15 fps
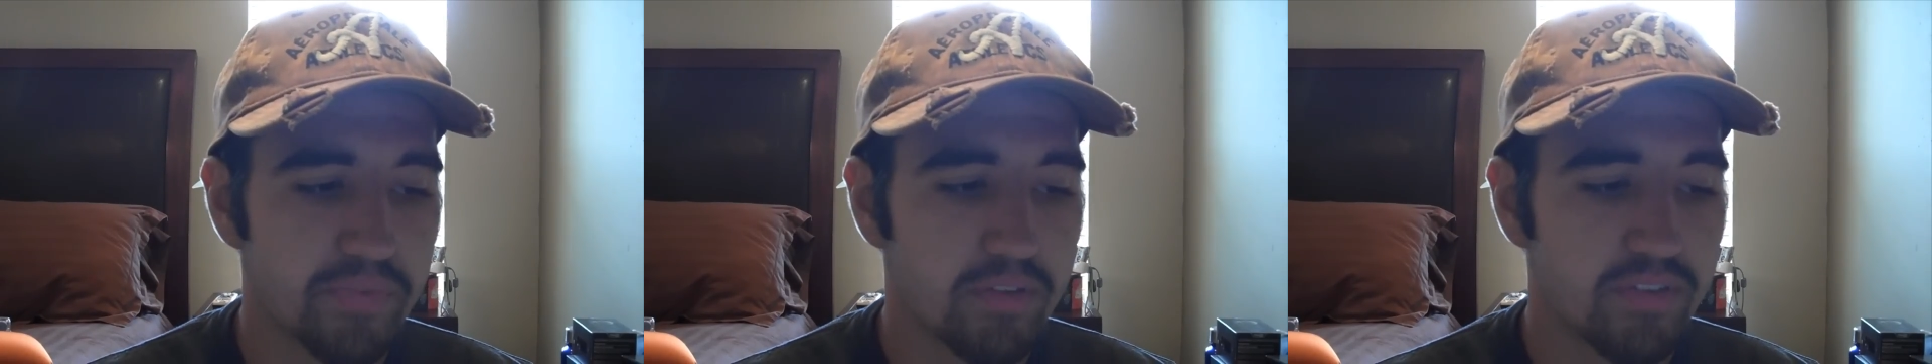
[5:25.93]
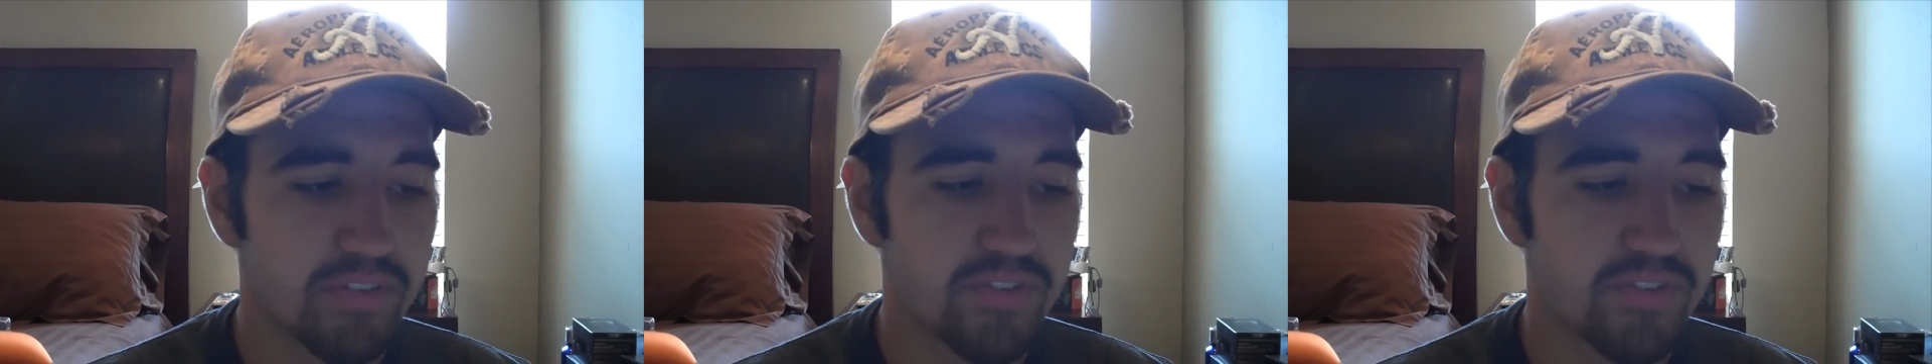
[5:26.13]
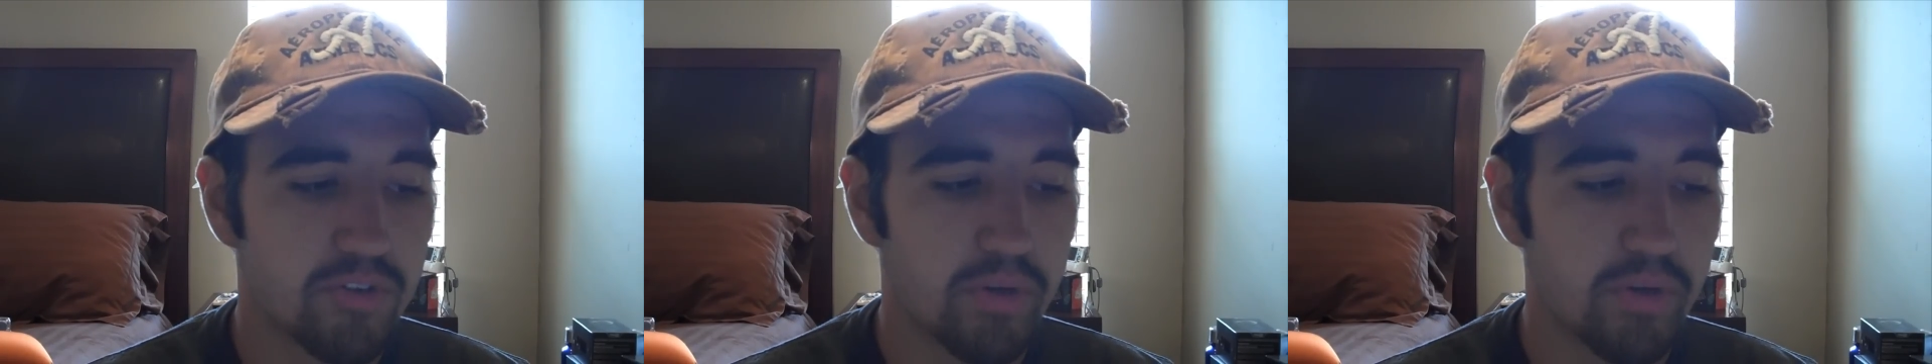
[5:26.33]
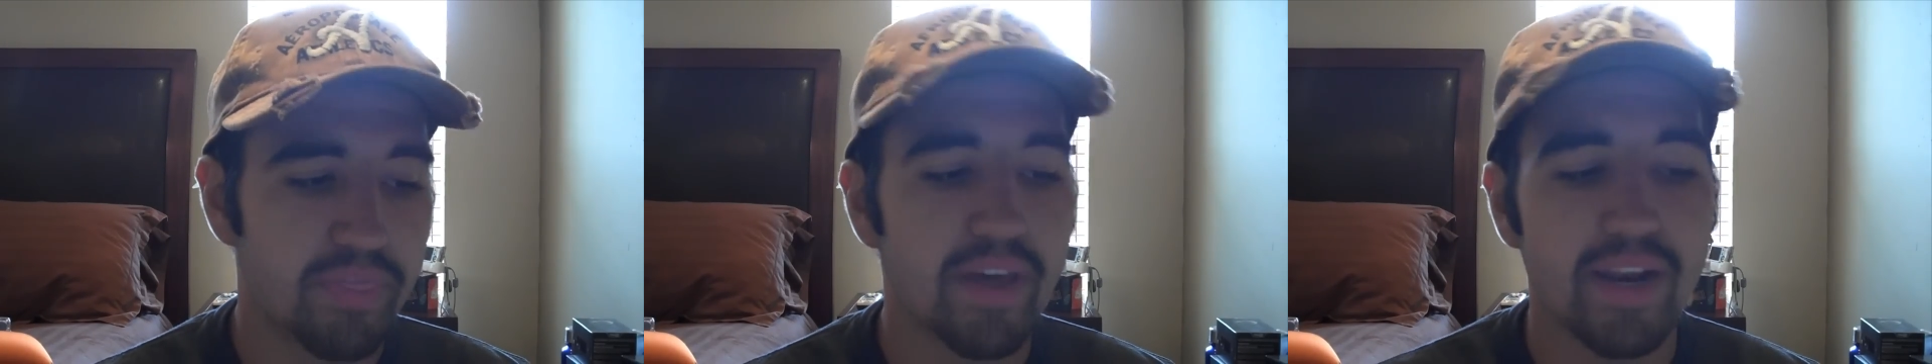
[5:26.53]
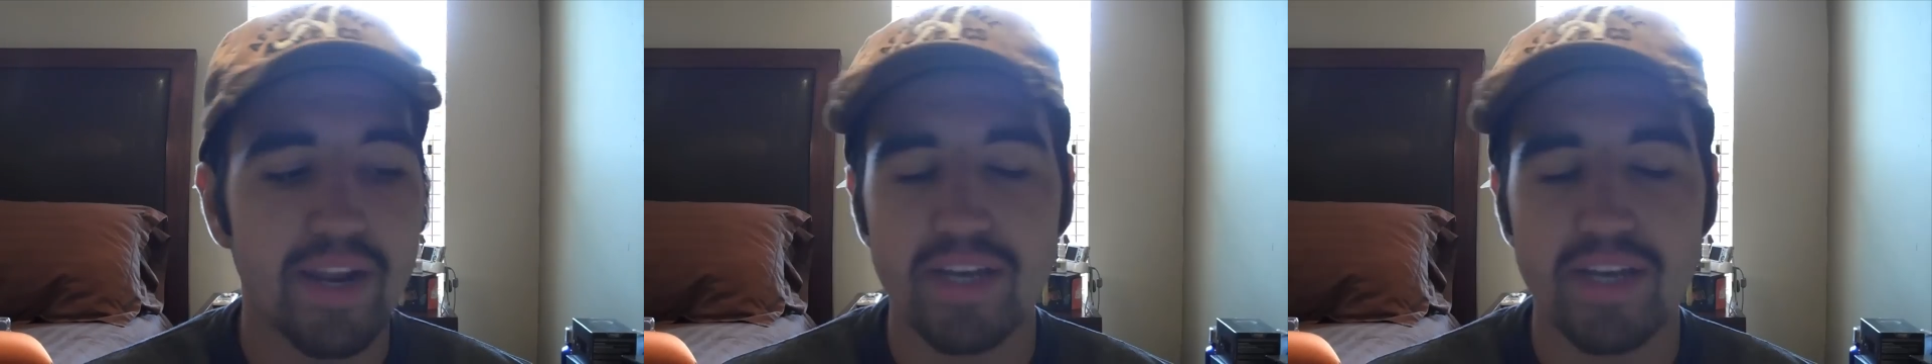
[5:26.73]
So in
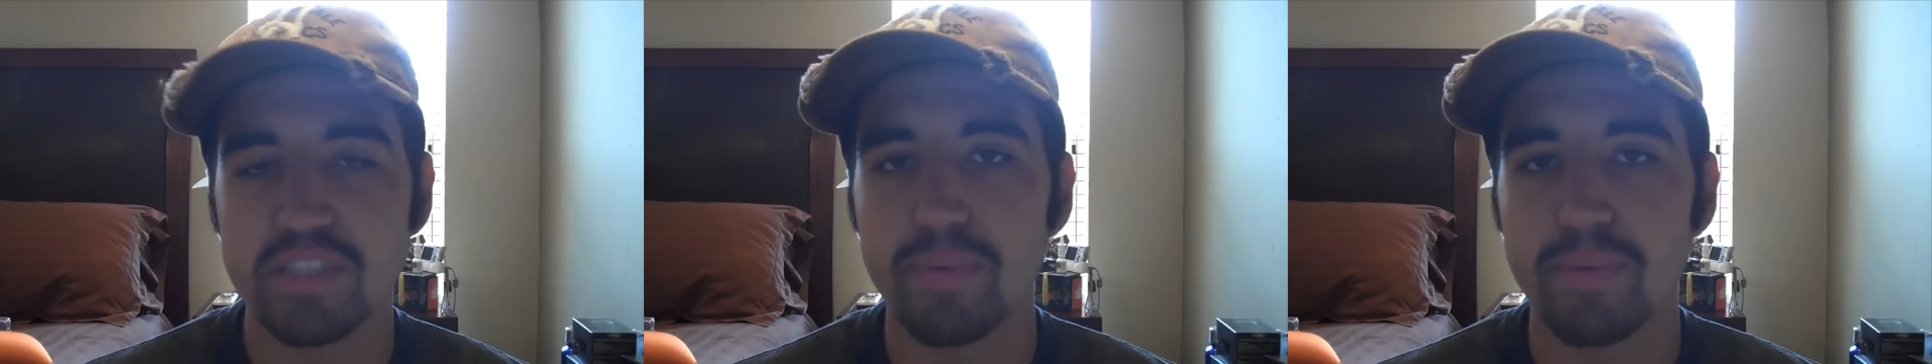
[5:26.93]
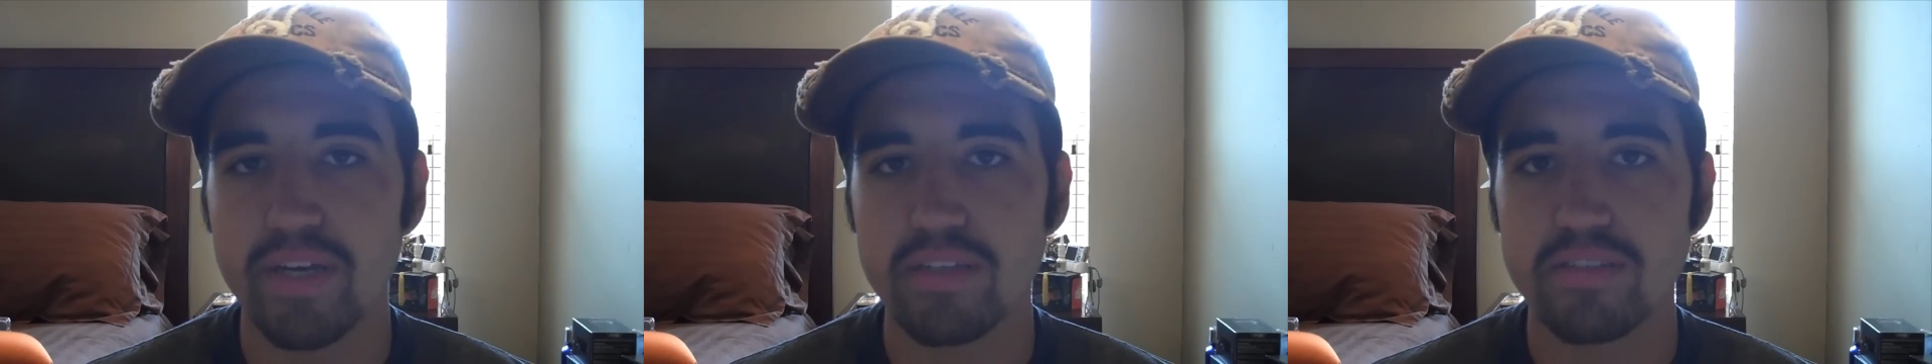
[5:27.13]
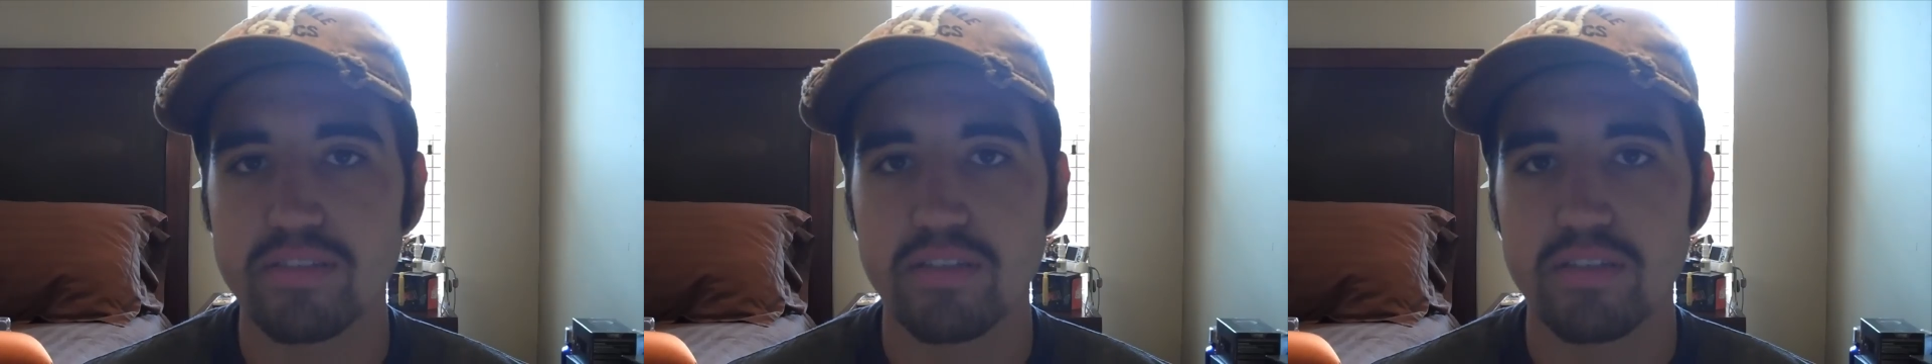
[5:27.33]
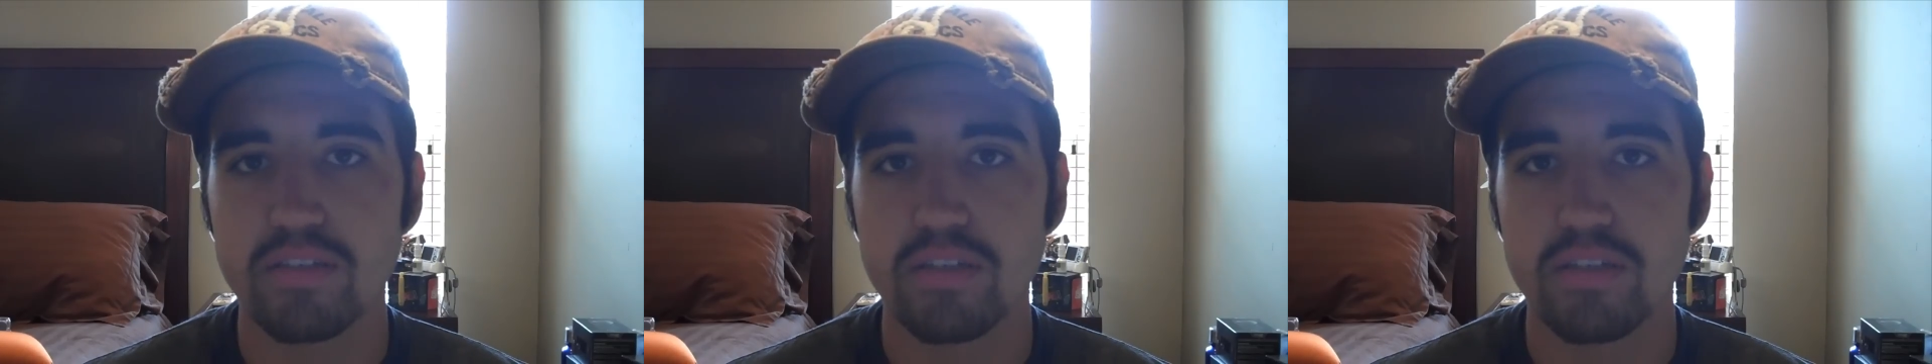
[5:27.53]
that aspect,